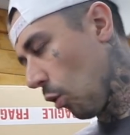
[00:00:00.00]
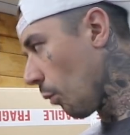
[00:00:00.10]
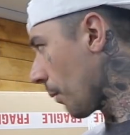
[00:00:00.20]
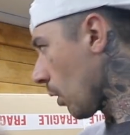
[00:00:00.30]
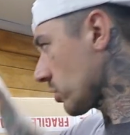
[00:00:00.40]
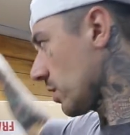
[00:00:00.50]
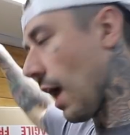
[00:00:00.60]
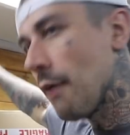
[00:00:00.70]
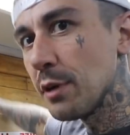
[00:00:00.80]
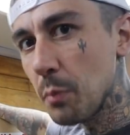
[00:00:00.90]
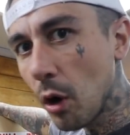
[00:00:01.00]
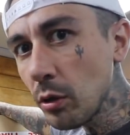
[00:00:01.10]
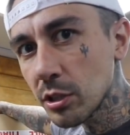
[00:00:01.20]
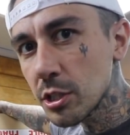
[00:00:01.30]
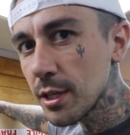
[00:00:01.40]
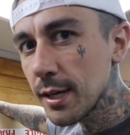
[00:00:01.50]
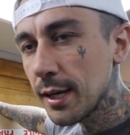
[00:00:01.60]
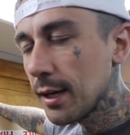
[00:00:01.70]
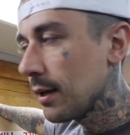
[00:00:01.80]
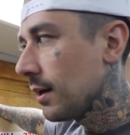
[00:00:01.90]
unboxing every box,
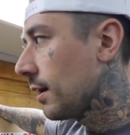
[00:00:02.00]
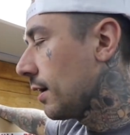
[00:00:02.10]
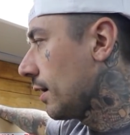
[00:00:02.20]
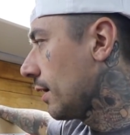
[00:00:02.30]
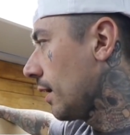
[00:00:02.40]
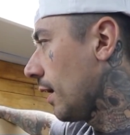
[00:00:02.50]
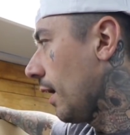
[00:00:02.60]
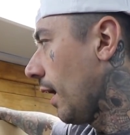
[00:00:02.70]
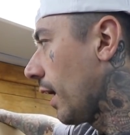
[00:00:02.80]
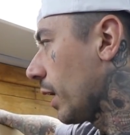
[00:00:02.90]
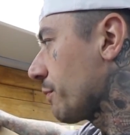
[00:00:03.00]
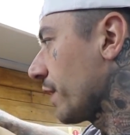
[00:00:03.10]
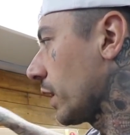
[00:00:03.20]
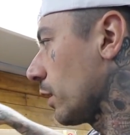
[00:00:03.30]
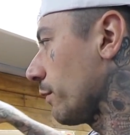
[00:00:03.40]
and I'm thinking